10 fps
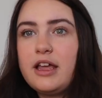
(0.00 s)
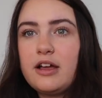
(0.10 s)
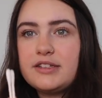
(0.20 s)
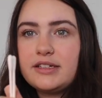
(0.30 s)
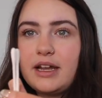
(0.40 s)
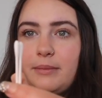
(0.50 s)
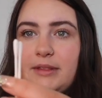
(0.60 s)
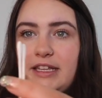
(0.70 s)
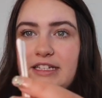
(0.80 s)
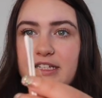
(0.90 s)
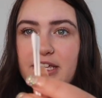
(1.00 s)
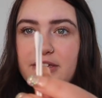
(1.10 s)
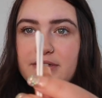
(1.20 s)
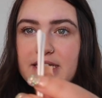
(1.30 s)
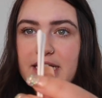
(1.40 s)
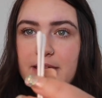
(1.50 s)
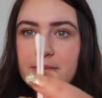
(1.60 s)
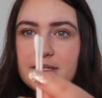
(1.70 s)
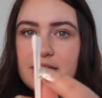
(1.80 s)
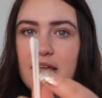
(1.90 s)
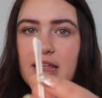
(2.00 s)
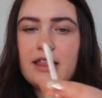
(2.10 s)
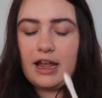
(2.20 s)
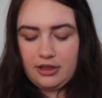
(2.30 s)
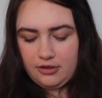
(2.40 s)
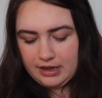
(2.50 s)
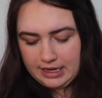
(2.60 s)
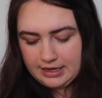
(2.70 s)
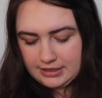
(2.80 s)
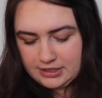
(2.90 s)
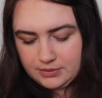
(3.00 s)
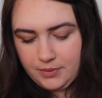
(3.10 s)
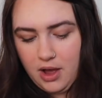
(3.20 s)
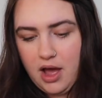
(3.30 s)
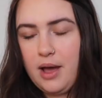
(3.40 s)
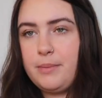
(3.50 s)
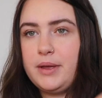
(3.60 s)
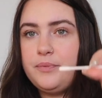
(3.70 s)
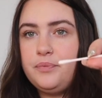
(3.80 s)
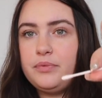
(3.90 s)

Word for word: they also come with these Q-tips that you can swab